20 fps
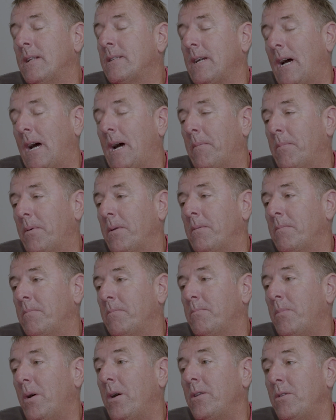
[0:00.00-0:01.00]
it to happen
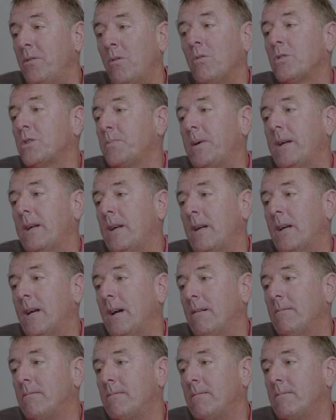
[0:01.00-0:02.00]
by not speaking
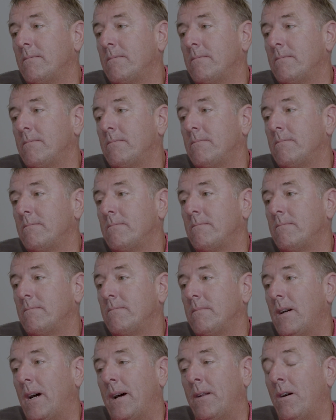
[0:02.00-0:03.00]
out.
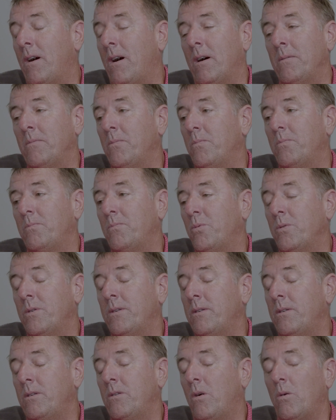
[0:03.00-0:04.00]
Yeah. And I
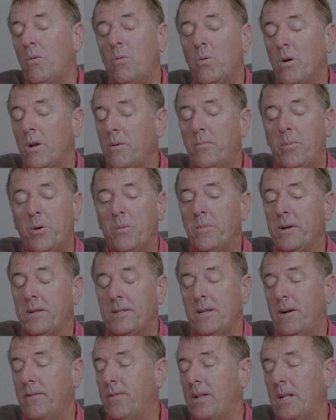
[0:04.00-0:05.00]
would not want to put
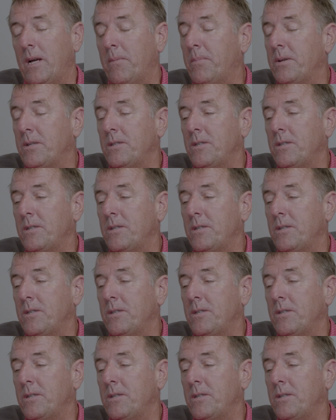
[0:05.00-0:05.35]
myself in that